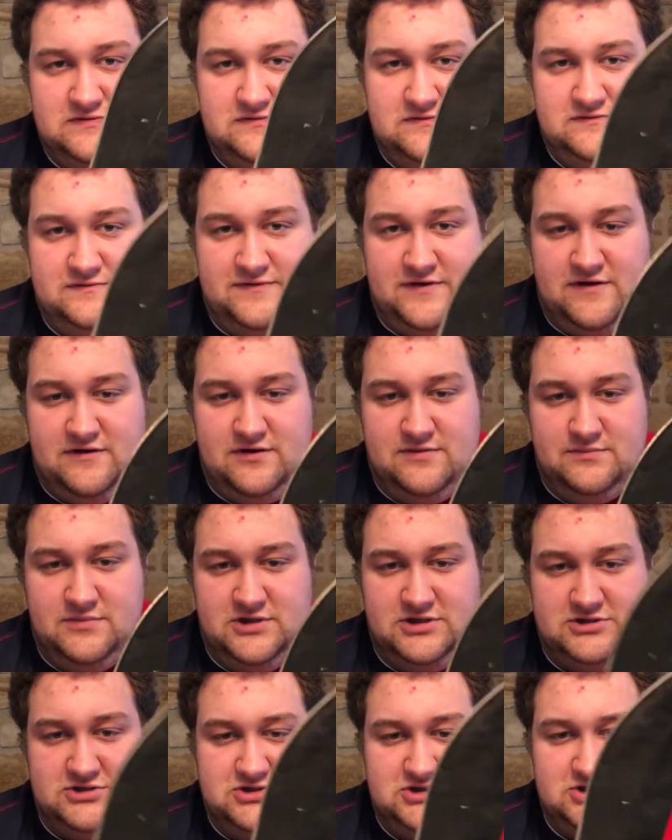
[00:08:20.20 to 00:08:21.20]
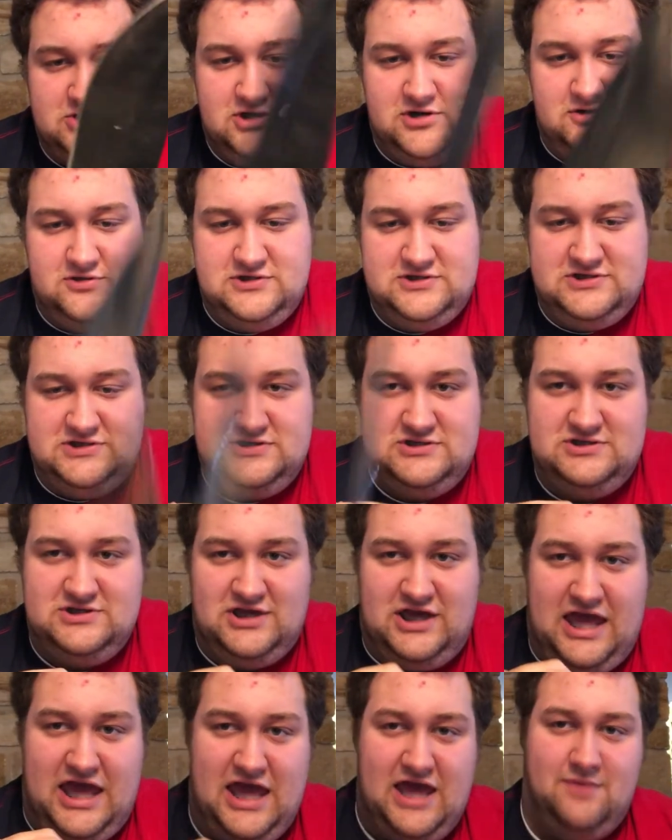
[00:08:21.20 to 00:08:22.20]
very much so. This is the
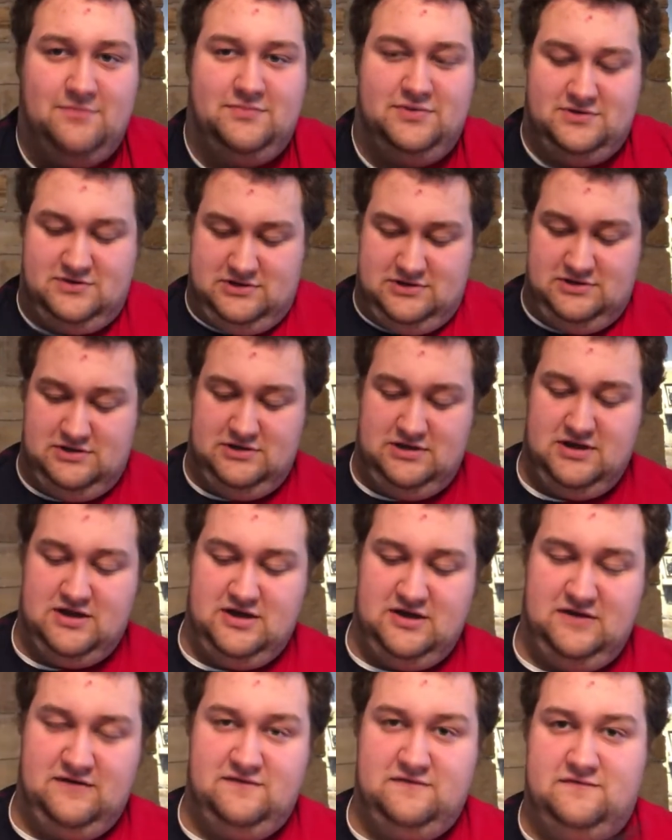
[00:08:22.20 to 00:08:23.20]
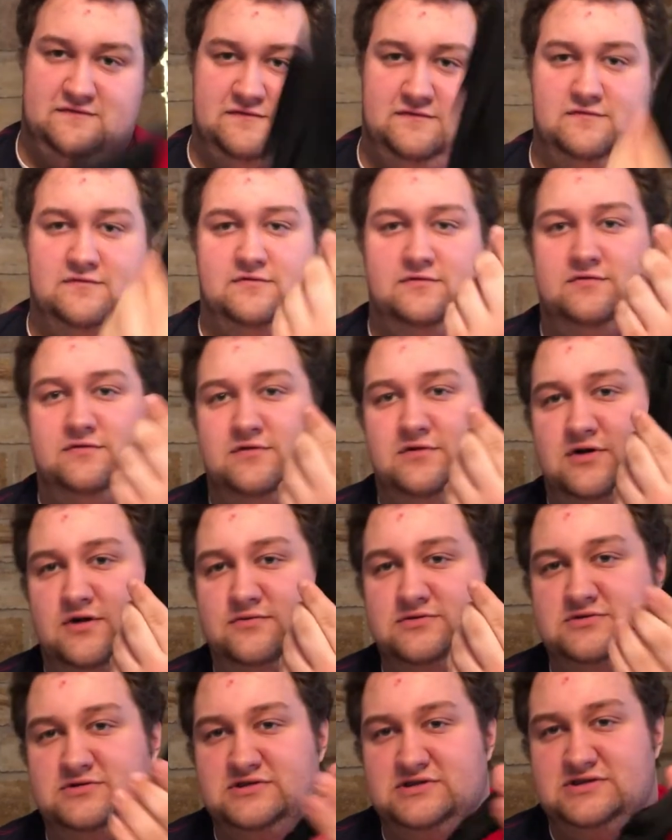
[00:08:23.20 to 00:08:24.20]
camp knife. It
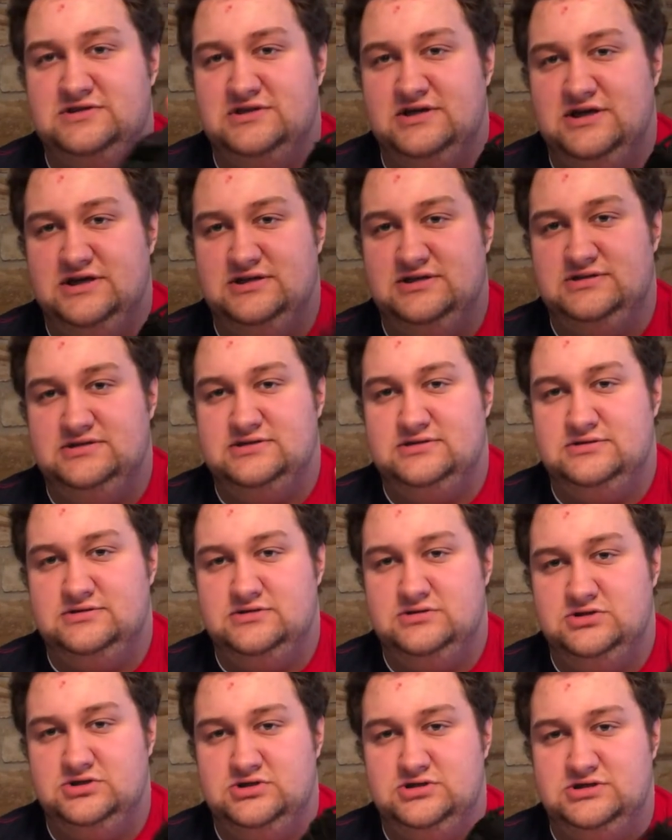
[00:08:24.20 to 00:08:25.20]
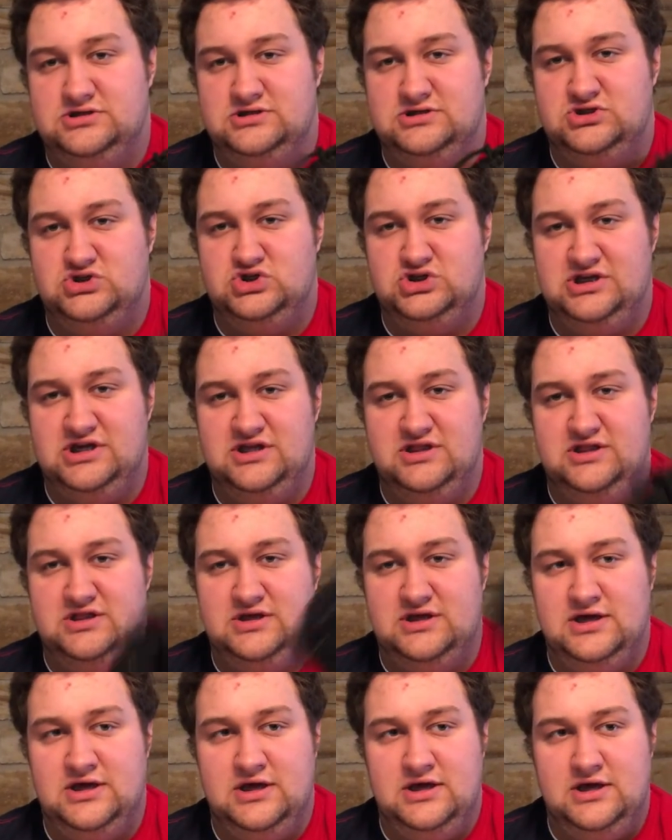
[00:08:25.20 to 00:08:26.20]
comes with this nice sheath
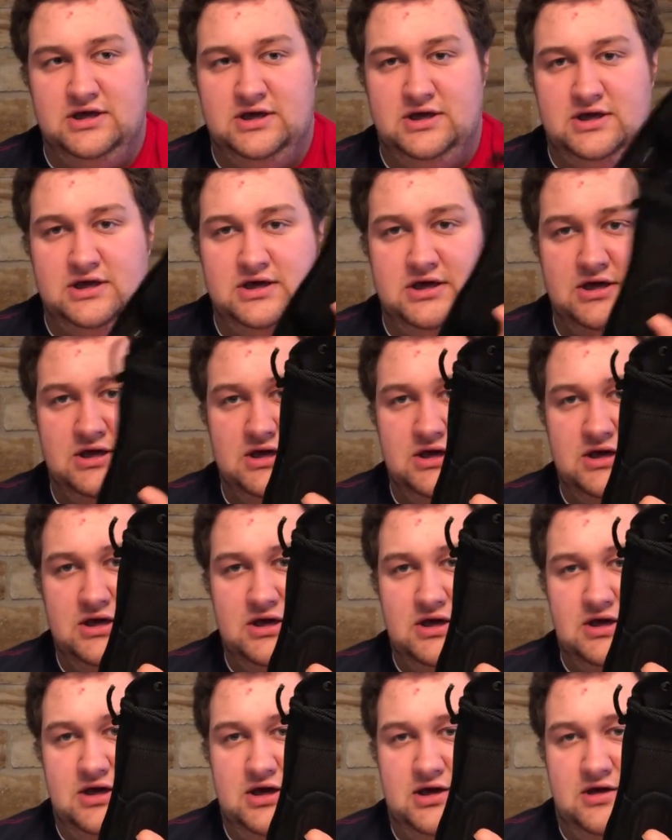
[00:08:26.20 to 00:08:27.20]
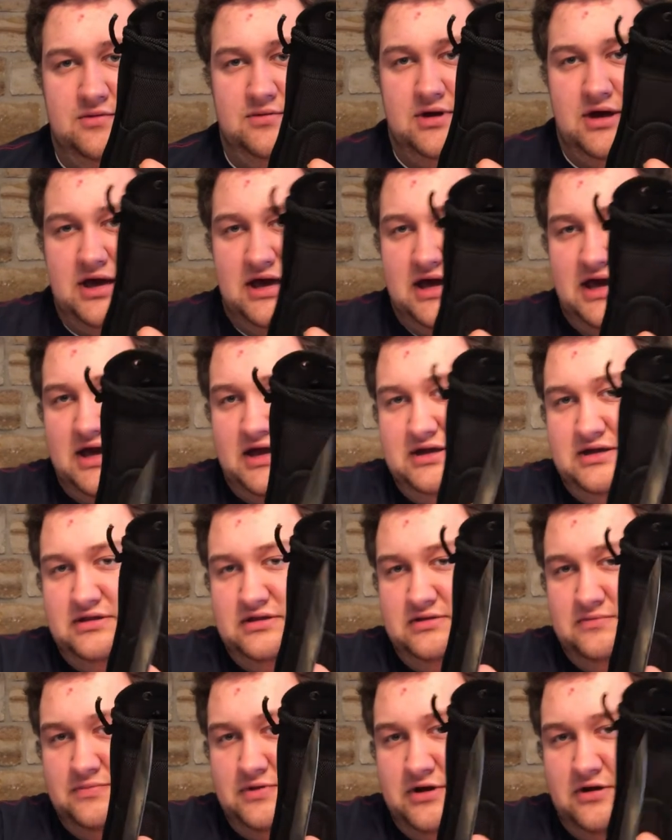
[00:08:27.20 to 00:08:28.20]
um, I added
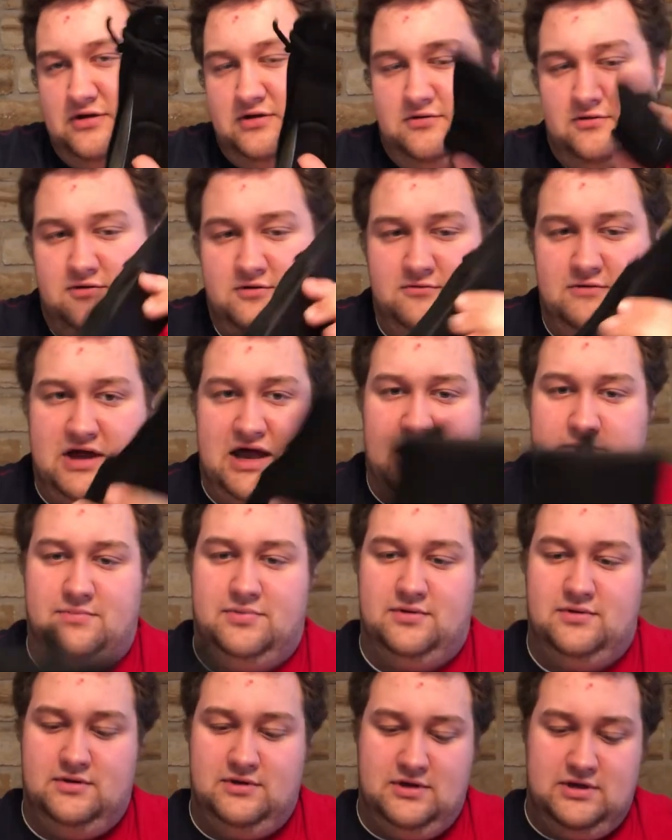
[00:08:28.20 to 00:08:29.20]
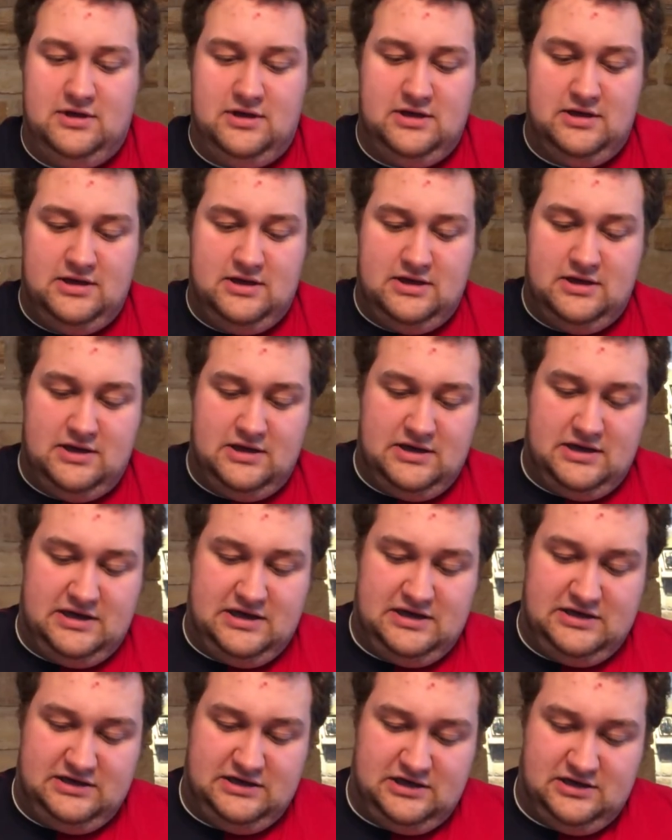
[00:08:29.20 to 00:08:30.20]
the paracord wrap
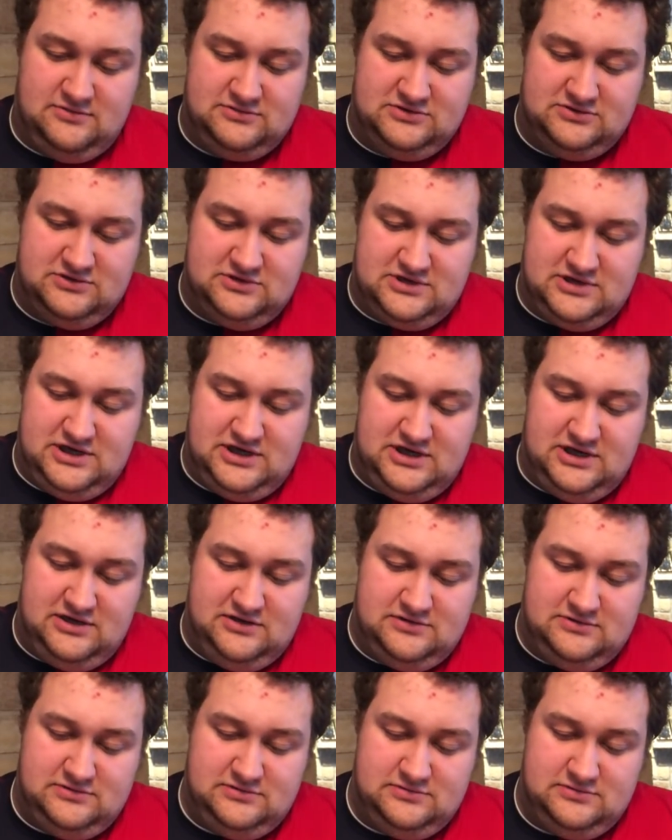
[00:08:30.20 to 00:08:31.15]
and it comes with a